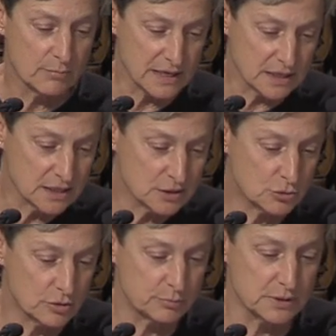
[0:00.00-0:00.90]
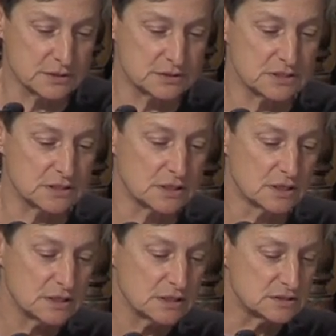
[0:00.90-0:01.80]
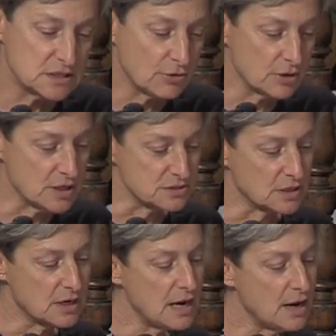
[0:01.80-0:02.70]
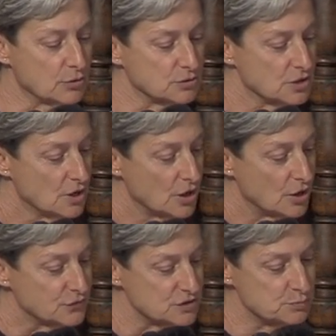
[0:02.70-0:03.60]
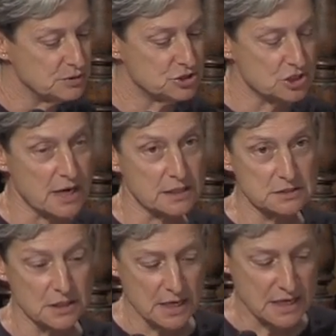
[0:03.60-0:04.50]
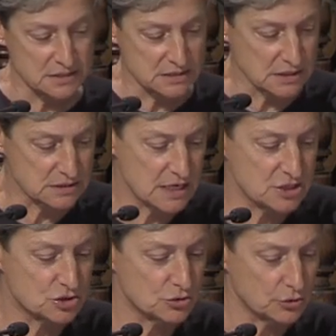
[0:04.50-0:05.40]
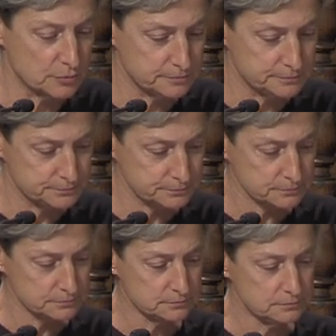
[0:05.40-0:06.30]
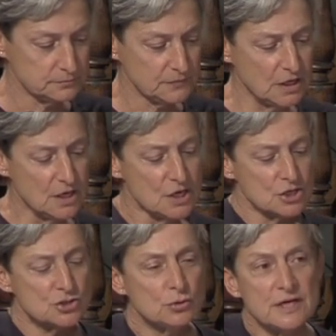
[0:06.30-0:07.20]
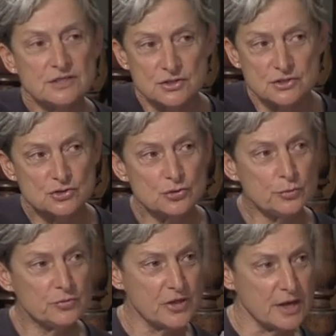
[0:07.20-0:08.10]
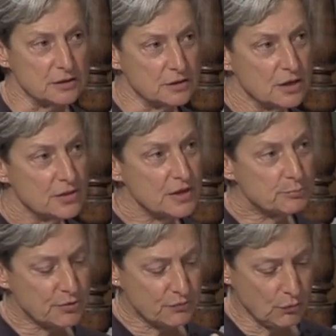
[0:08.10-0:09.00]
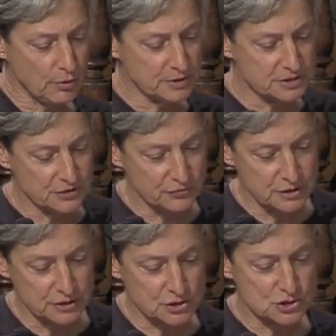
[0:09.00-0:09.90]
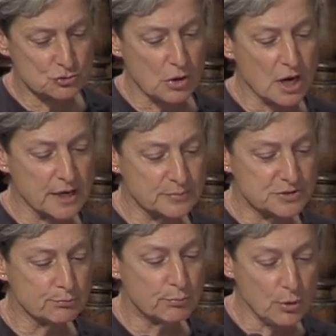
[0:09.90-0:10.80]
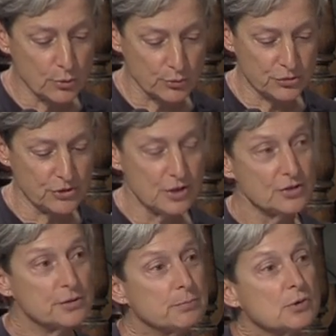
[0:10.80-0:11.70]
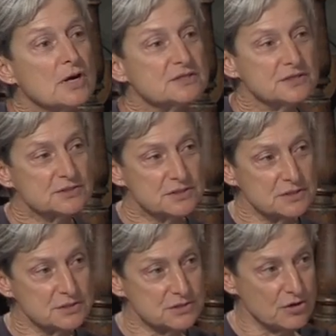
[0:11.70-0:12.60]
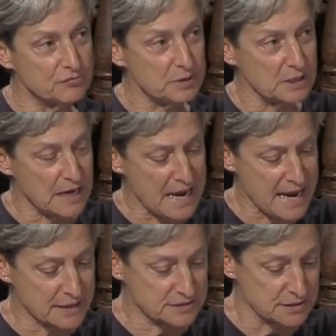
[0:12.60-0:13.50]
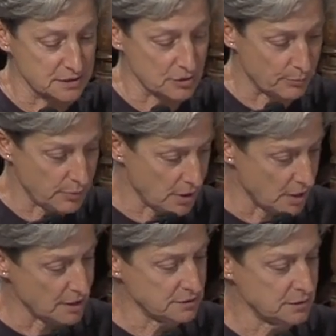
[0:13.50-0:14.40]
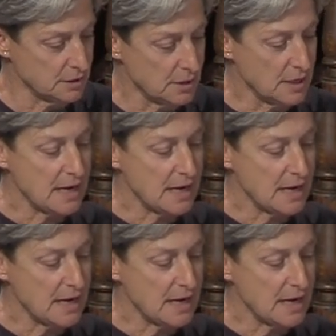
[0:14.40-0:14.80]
by iterability in Derrida's account of the speech act as citational. So let's assume then that performativity describes both the processes of being acted upon